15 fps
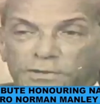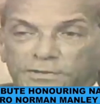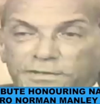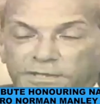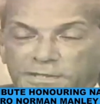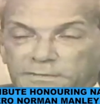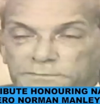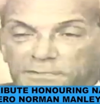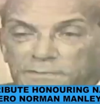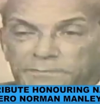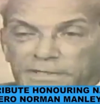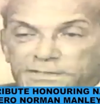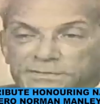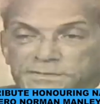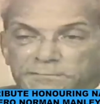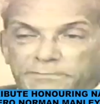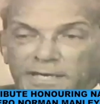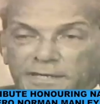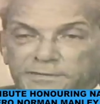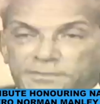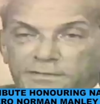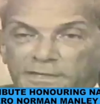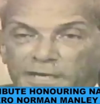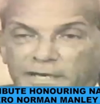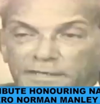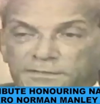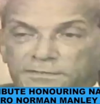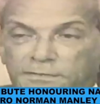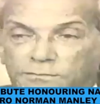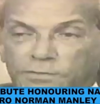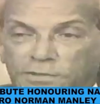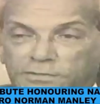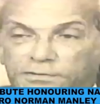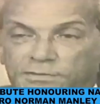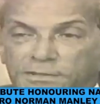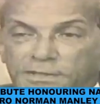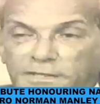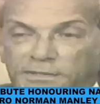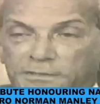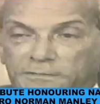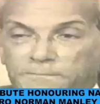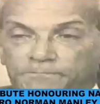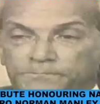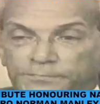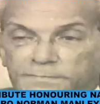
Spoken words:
were able, Buster Manley and I, to work together